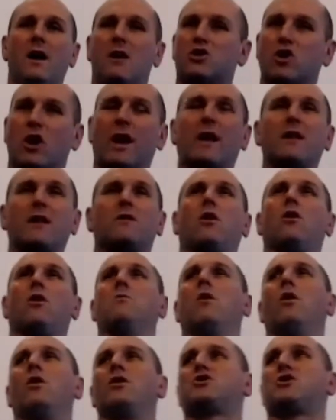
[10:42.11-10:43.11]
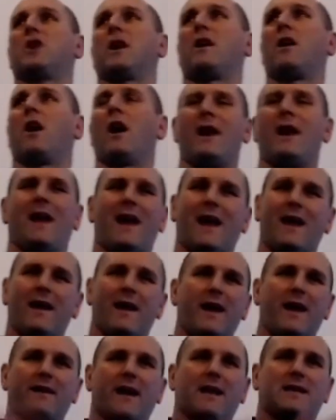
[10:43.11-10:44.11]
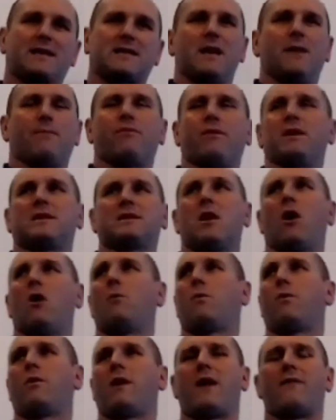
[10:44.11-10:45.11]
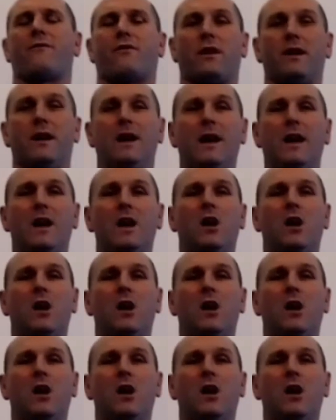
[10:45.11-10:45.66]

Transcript: drinking too much and kind of in that slippery slope or whatever.